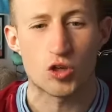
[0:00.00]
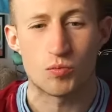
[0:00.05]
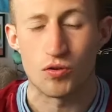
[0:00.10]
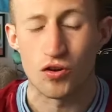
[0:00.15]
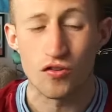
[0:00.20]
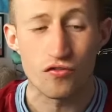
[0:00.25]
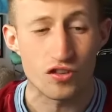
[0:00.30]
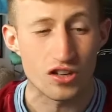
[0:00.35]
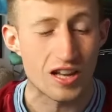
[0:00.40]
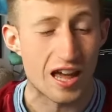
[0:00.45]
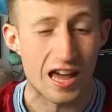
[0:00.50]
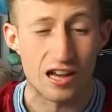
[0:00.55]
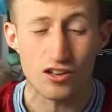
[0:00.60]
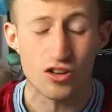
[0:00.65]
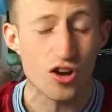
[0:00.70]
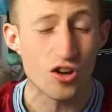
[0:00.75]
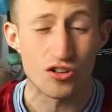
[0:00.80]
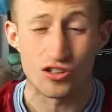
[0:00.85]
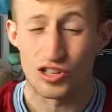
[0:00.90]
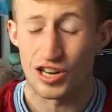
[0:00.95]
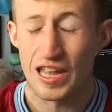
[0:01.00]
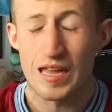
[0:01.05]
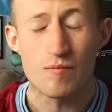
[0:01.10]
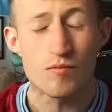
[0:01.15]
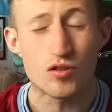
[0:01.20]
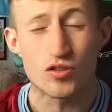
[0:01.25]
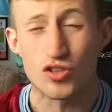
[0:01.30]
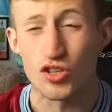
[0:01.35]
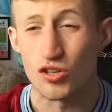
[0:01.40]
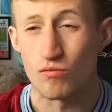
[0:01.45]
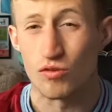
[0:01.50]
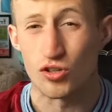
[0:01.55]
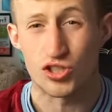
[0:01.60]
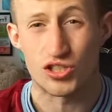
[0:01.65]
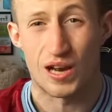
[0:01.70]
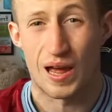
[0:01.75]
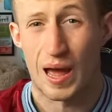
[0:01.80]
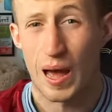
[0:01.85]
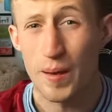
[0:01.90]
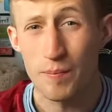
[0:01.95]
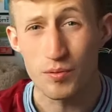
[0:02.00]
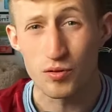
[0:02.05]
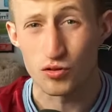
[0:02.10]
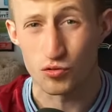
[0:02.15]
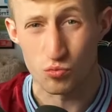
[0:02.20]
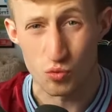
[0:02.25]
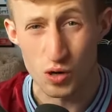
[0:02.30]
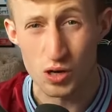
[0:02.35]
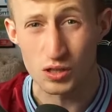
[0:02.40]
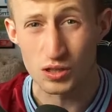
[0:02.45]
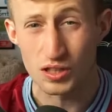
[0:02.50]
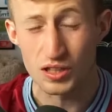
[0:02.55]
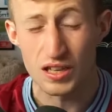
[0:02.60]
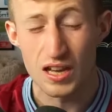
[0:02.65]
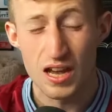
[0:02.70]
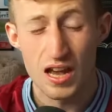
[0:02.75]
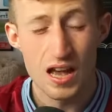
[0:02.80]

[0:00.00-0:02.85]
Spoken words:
But other than that, I can't name you too much that happened, really.